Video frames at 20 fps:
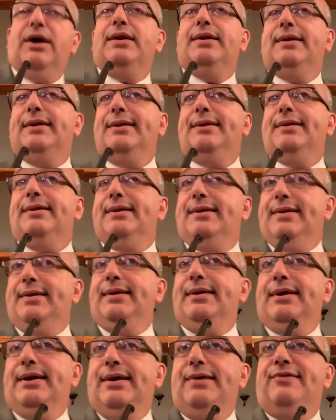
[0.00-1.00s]
but
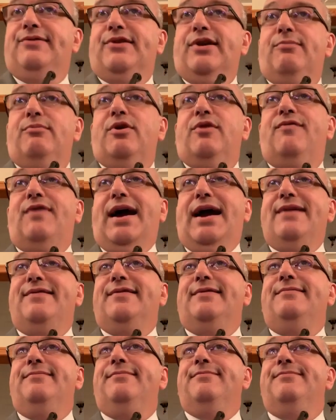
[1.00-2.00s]
in similar
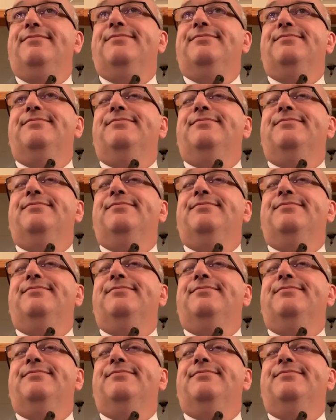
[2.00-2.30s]
fashion.